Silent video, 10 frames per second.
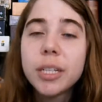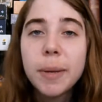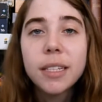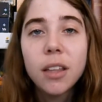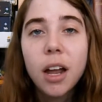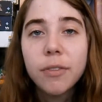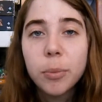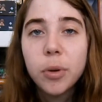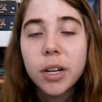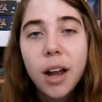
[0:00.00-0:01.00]
spends a lot of the
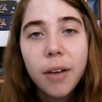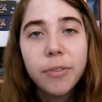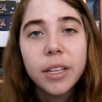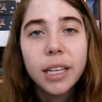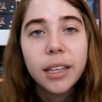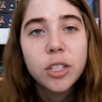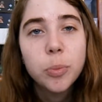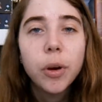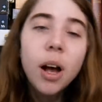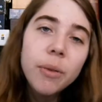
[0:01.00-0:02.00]
book not feeling
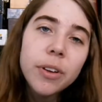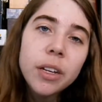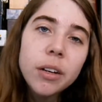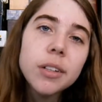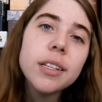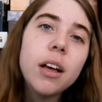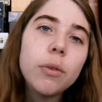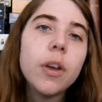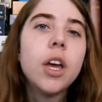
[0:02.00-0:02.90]
super confident in herself.